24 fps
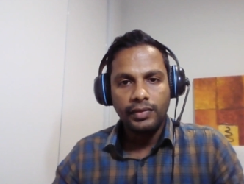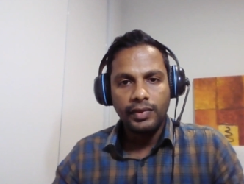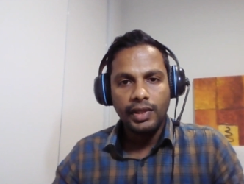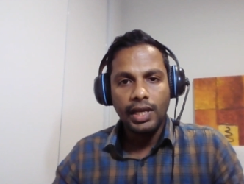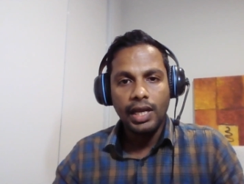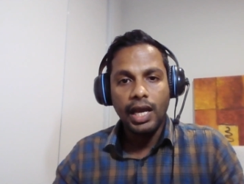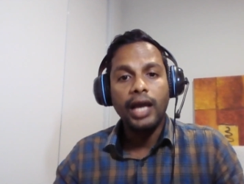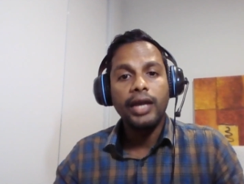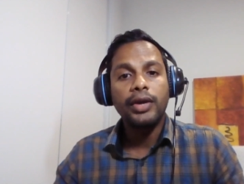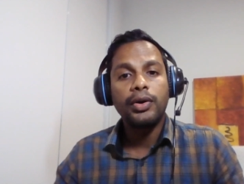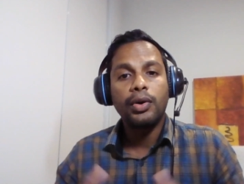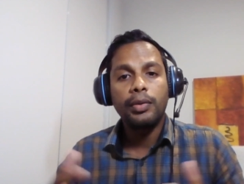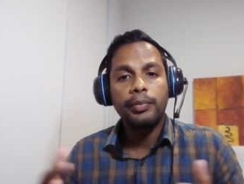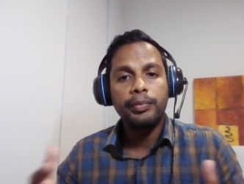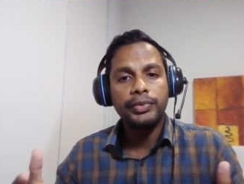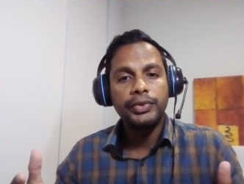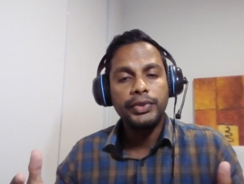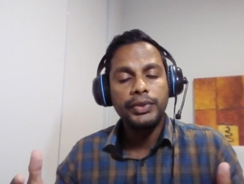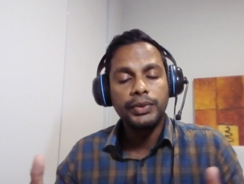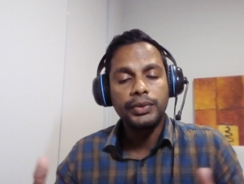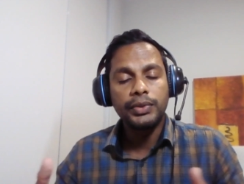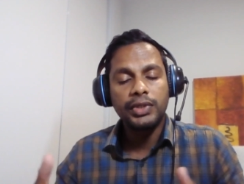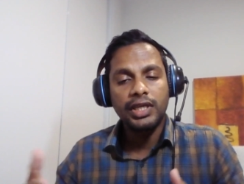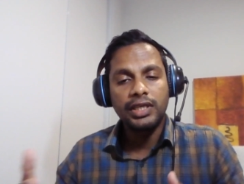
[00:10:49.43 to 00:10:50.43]
I hope
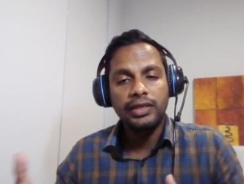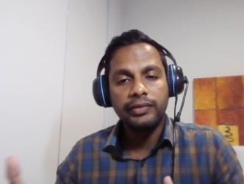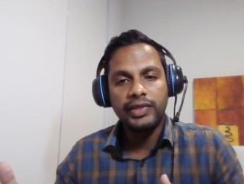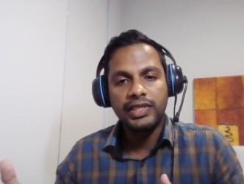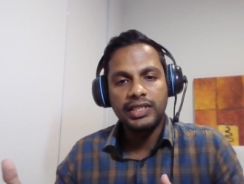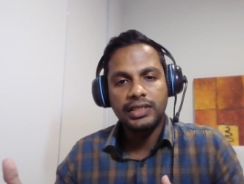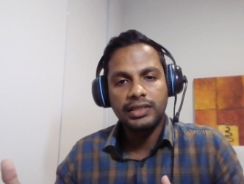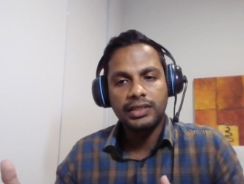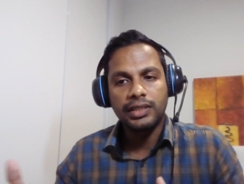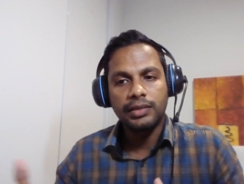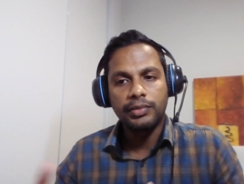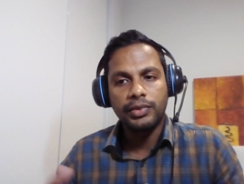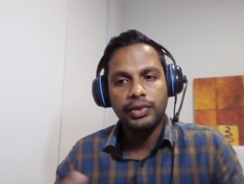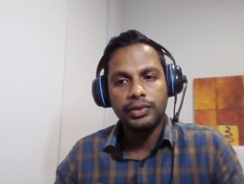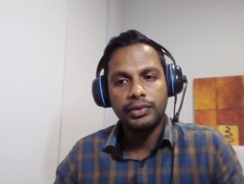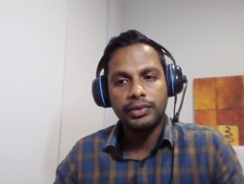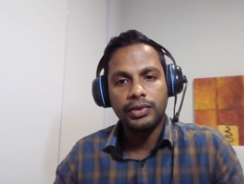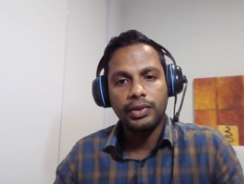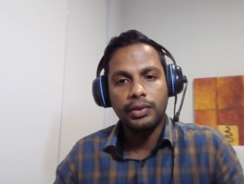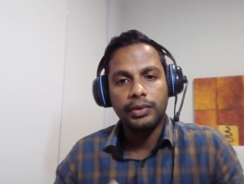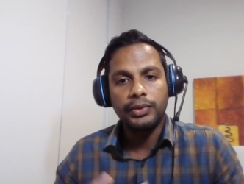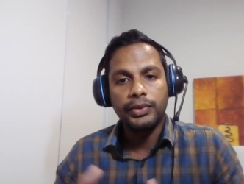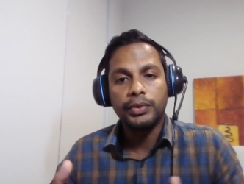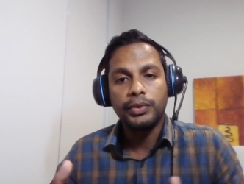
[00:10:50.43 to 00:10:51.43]
you convinced about,
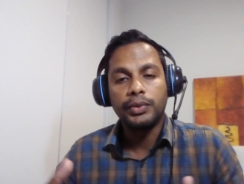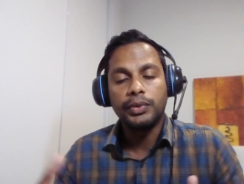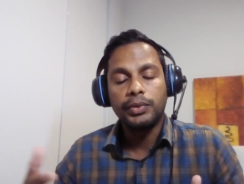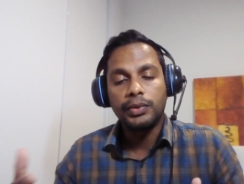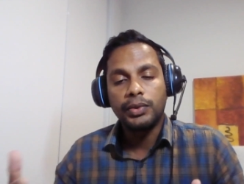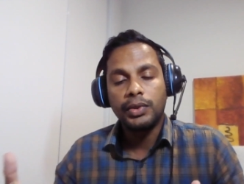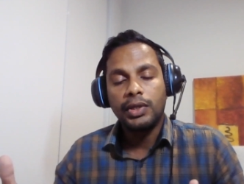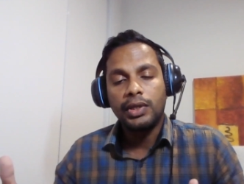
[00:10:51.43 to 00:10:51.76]
or you